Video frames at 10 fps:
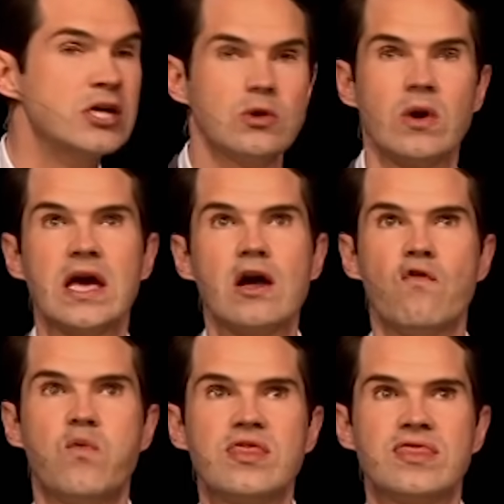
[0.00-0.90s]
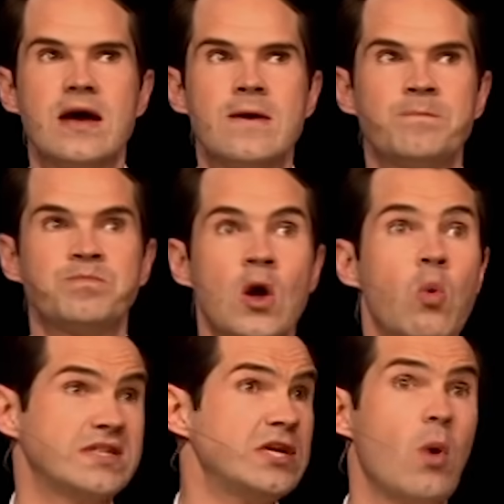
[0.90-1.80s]
So I'll kick off with, well,
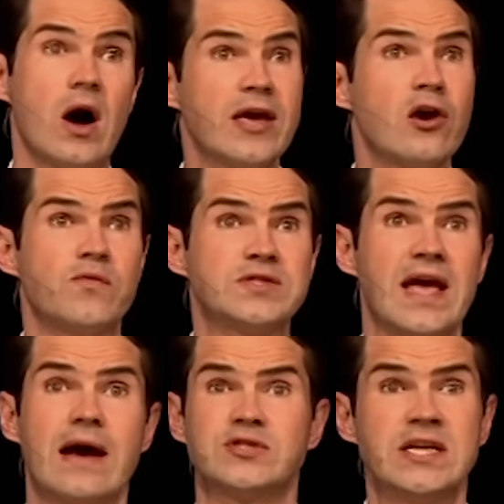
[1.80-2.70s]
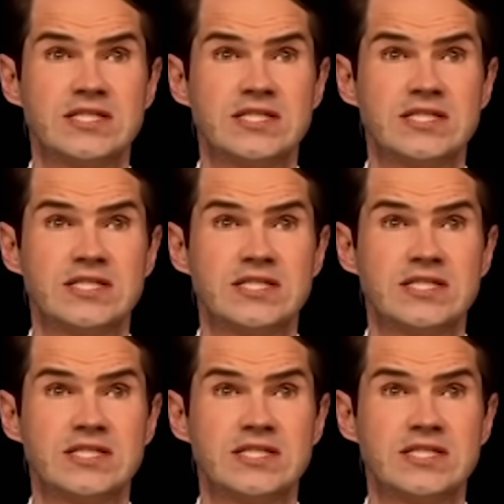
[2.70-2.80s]
I'll tell you what, I'll kick off with Scouse.